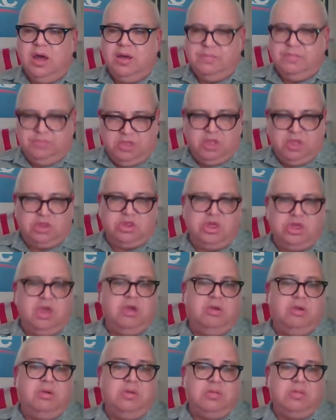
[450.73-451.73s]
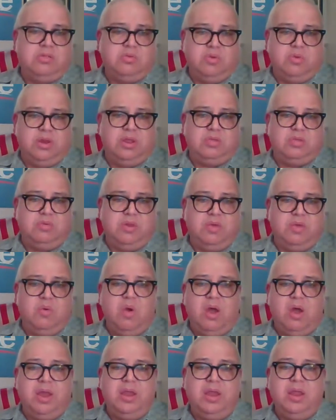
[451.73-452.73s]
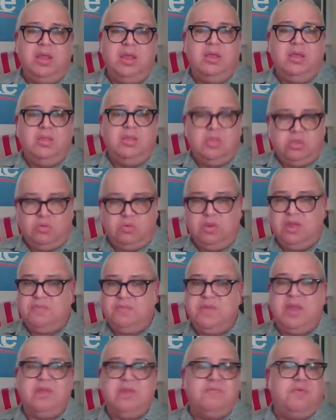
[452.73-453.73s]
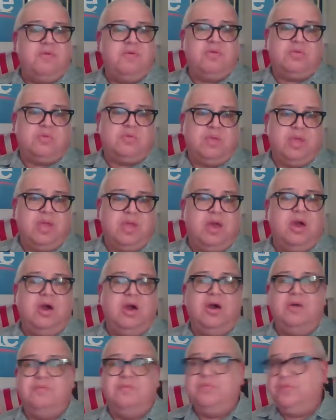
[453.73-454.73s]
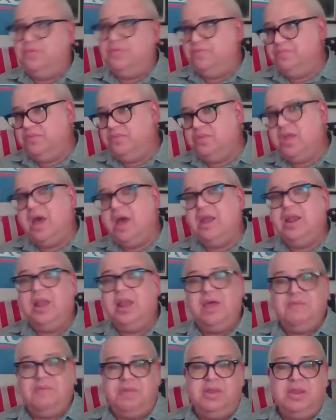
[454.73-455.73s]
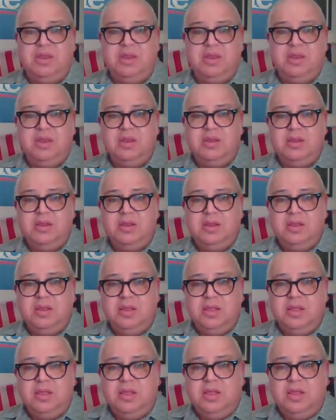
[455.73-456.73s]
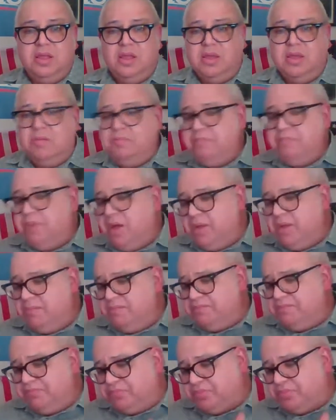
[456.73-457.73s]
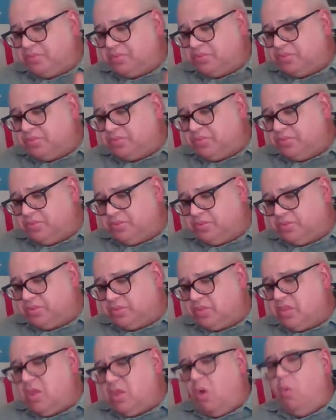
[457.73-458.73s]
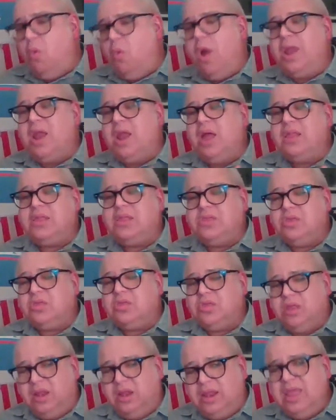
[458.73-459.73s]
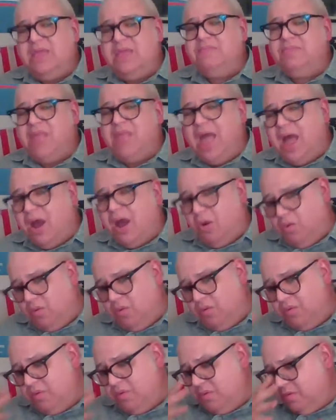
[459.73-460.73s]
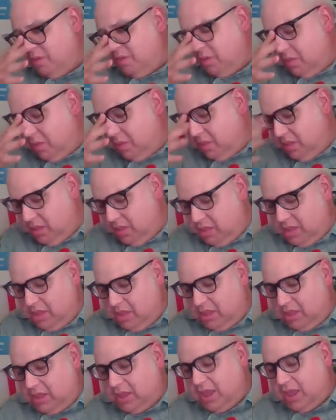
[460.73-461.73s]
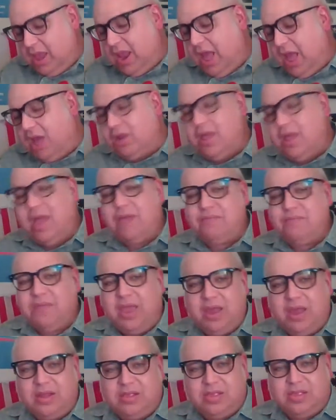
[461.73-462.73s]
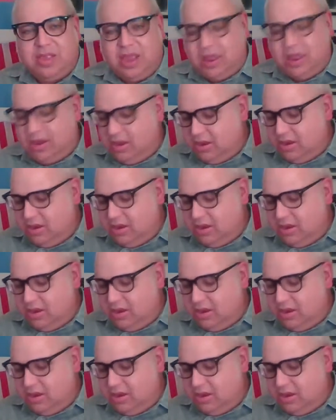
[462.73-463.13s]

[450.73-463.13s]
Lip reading: this year, 2021, the 20th anniversary of 9/11. But why not just leave now? Get out of Afghanistan.